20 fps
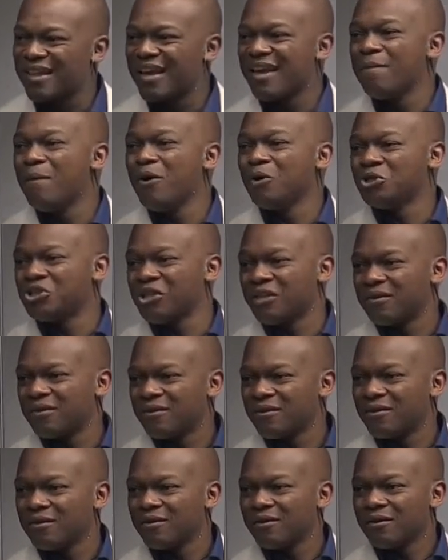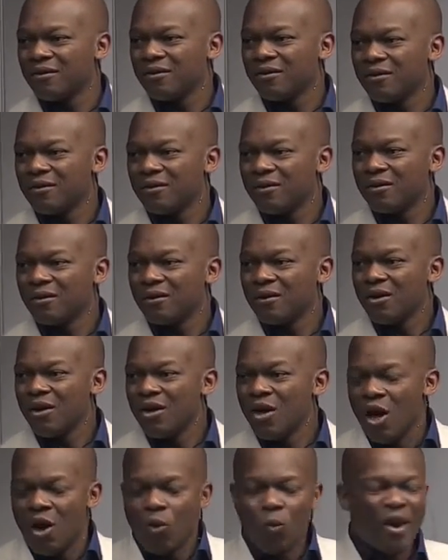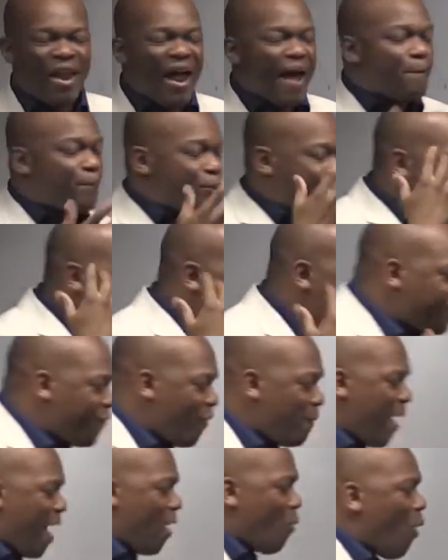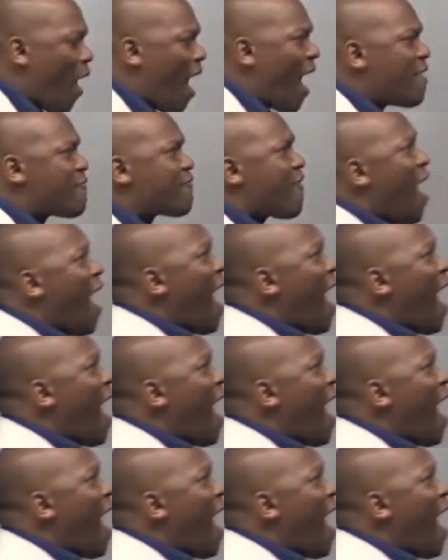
the emotion. When I pray for my wife,